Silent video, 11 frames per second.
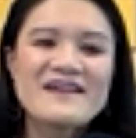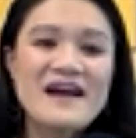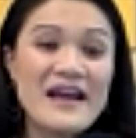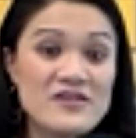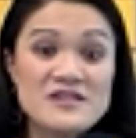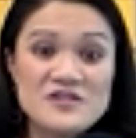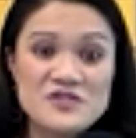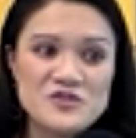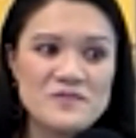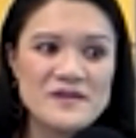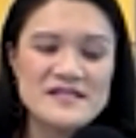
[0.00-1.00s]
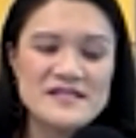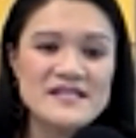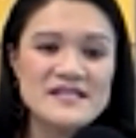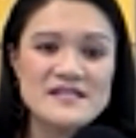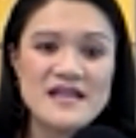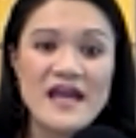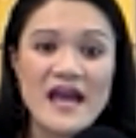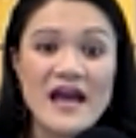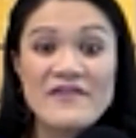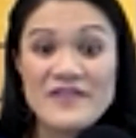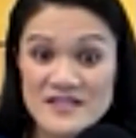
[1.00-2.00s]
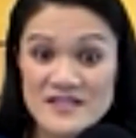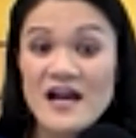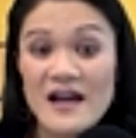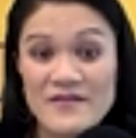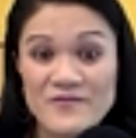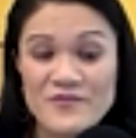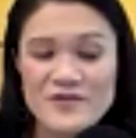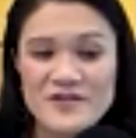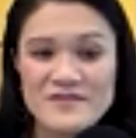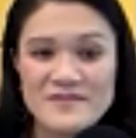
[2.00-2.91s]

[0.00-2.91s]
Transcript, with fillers: I couldn't do because I didn't have that time freedom.